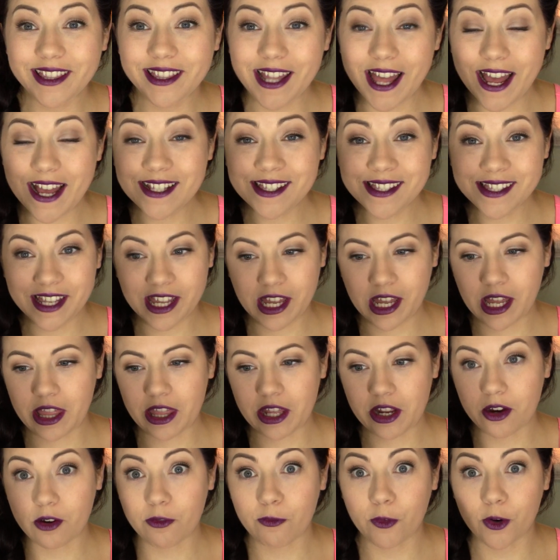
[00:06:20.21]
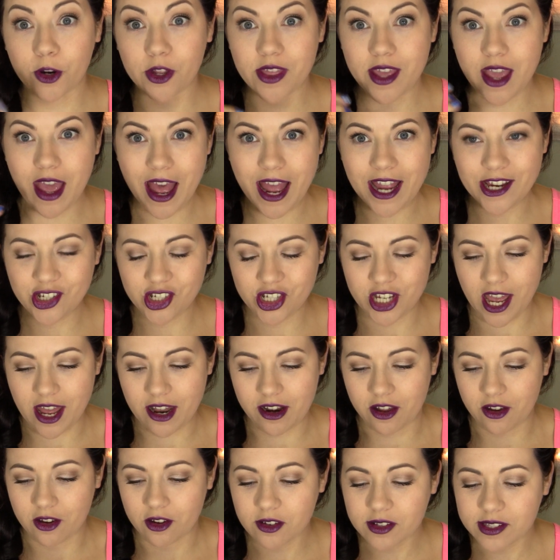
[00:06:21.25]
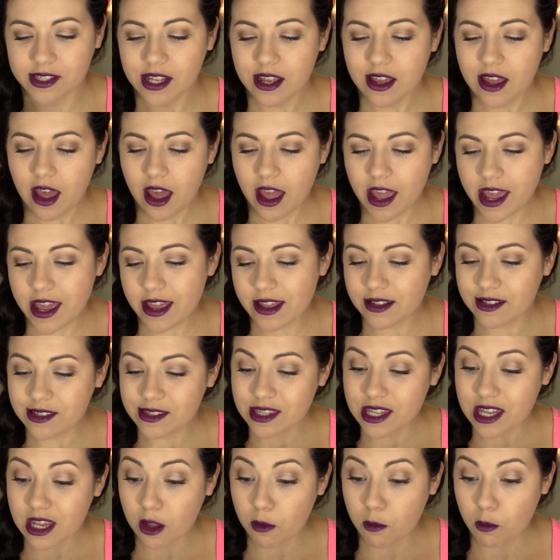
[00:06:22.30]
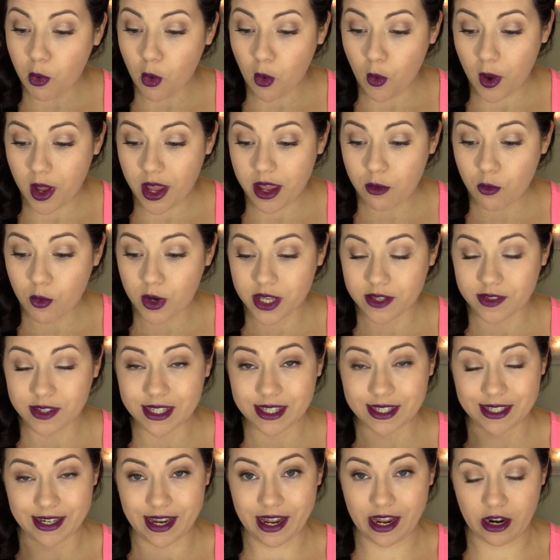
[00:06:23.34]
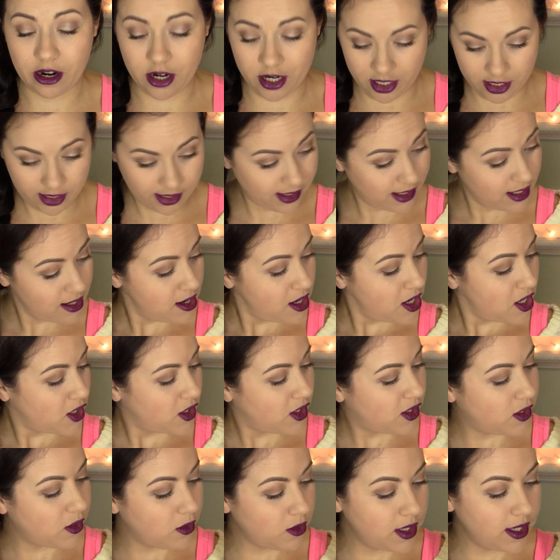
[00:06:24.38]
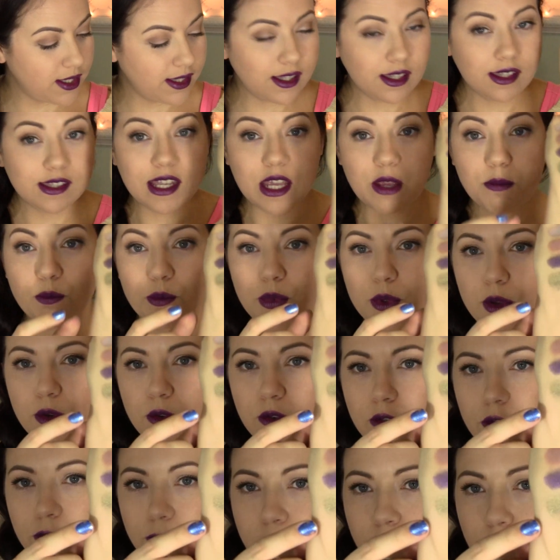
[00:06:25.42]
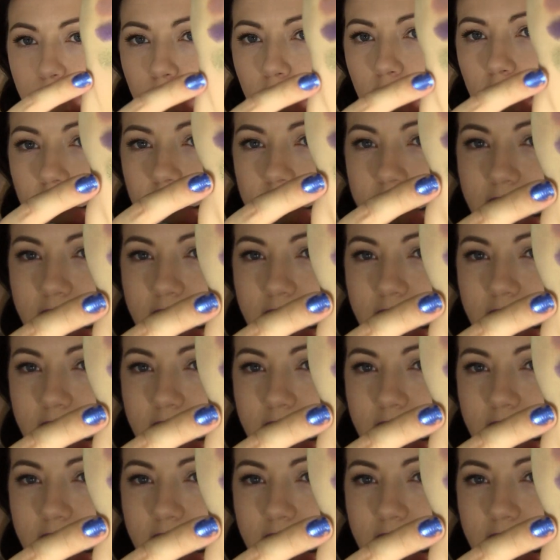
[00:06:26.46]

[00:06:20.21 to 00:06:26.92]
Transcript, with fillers: Last color for the eyeshadows is the Boy with Snares. So this is a beautiful